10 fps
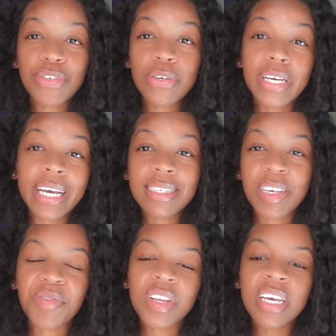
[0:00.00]

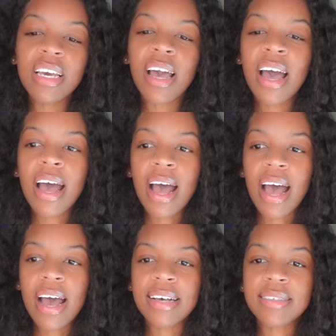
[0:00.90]
creativity
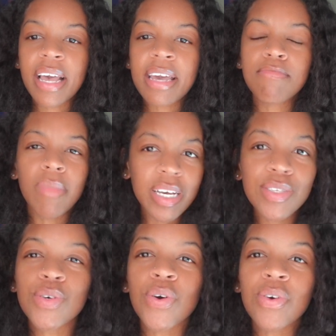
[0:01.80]
as a
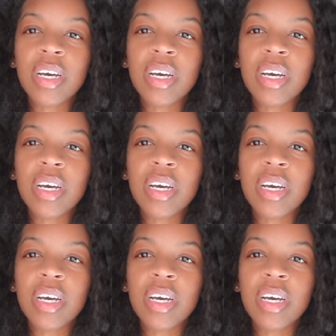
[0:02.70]
muscle.